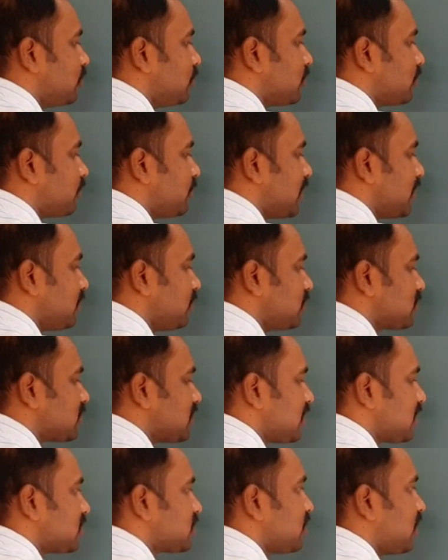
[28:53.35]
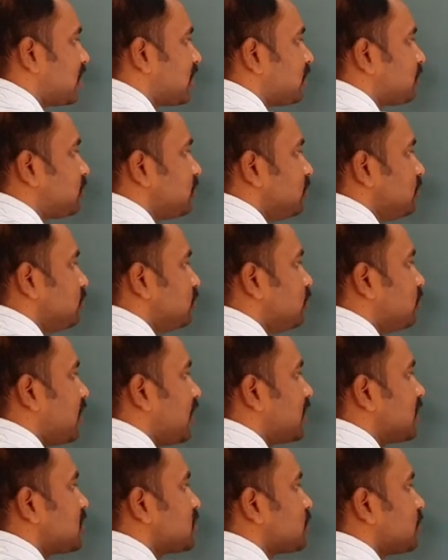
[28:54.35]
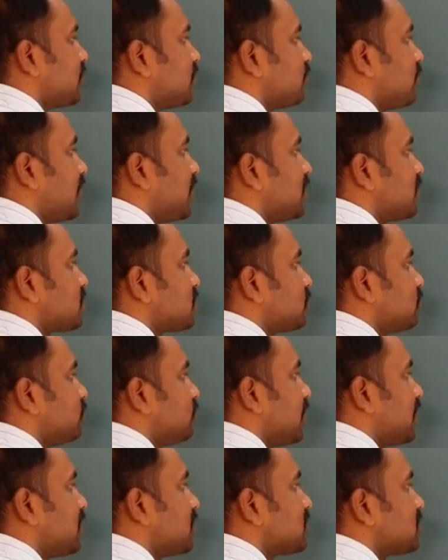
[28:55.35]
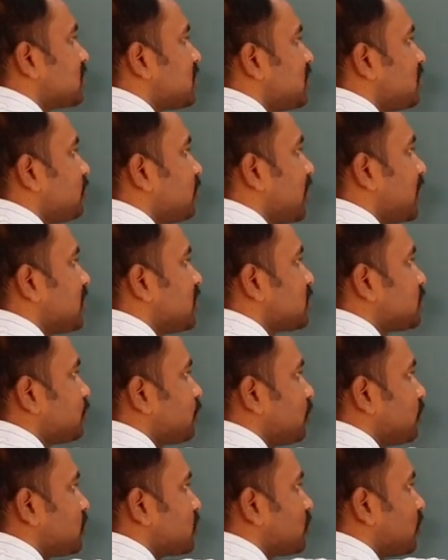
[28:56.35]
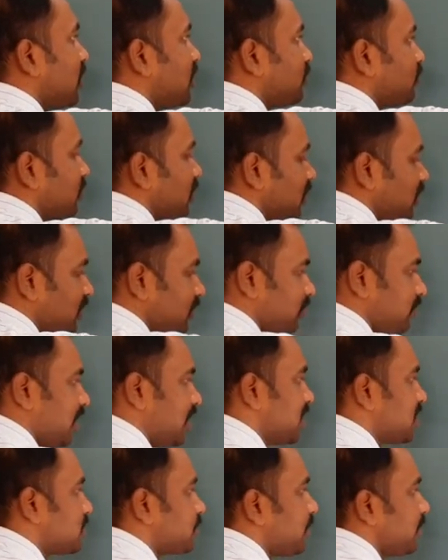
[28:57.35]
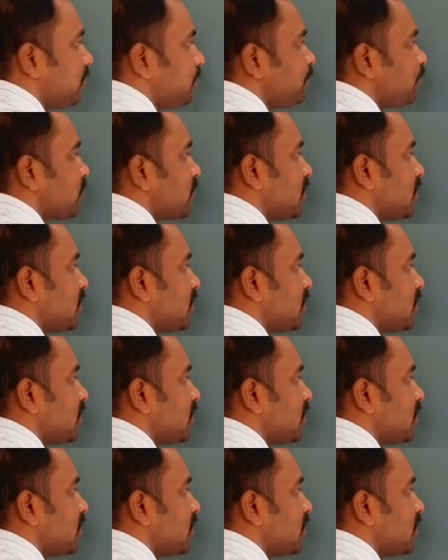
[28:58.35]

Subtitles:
4 5 6 on up to -1 -2 -3 -4 so on -5.